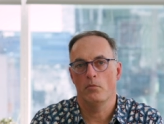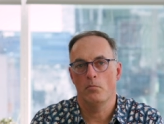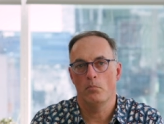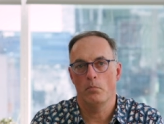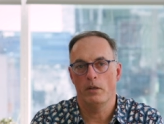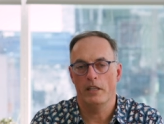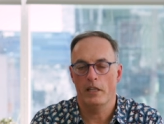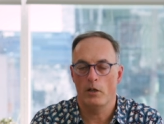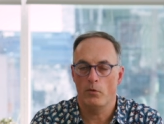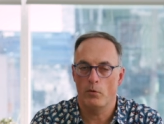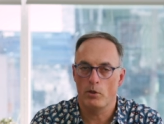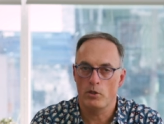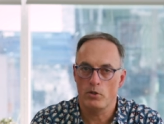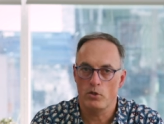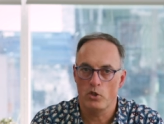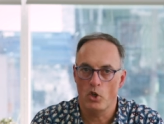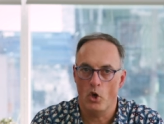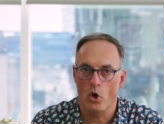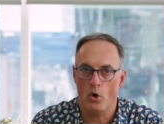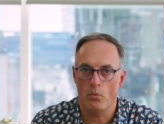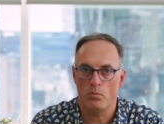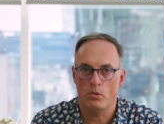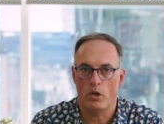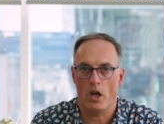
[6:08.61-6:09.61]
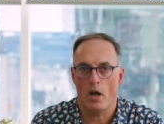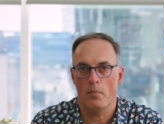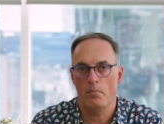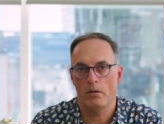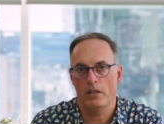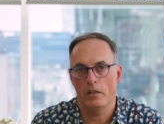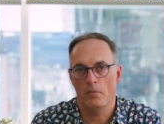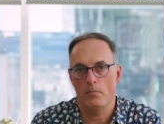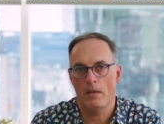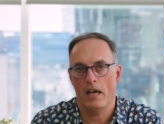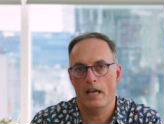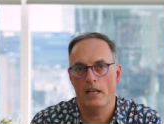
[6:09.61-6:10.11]
but there was no
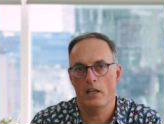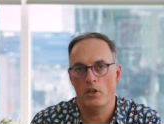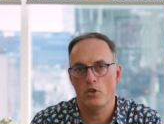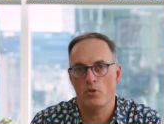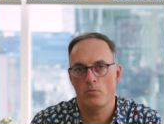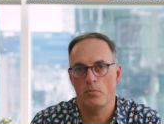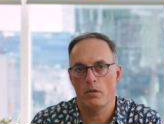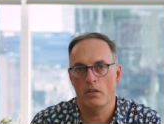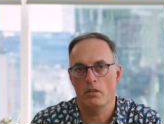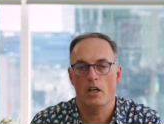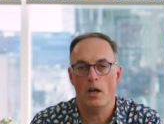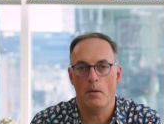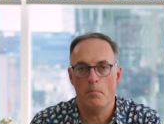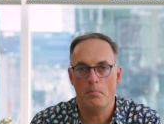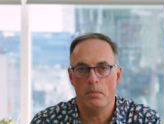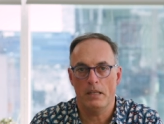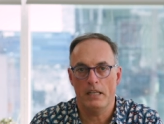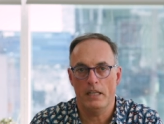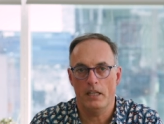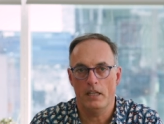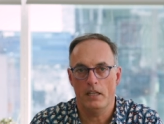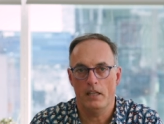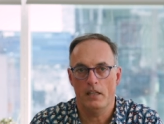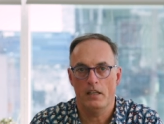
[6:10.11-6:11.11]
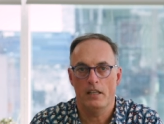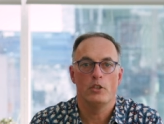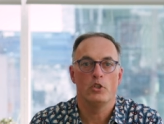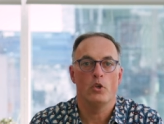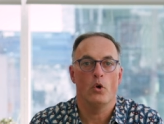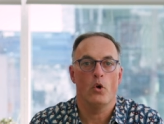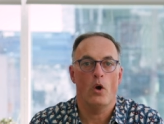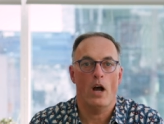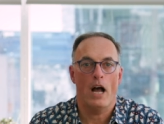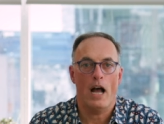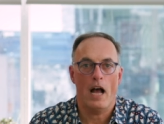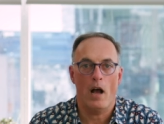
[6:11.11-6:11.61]
property management company,
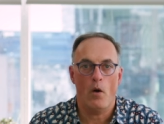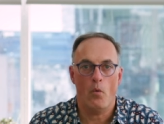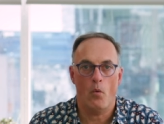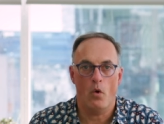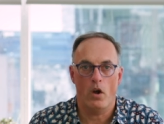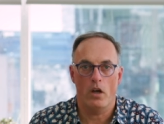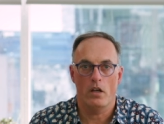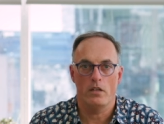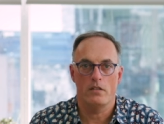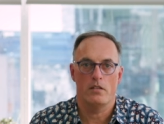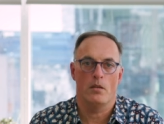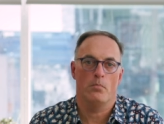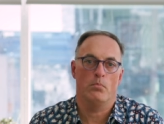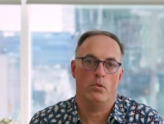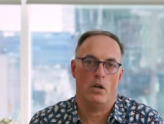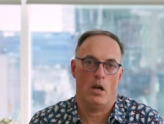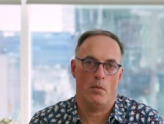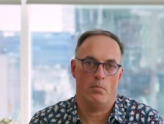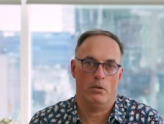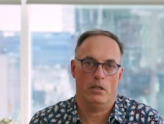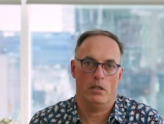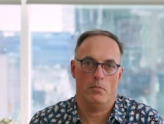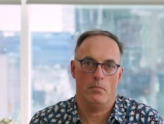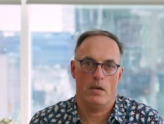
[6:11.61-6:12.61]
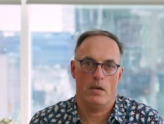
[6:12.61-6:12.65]
so I was the property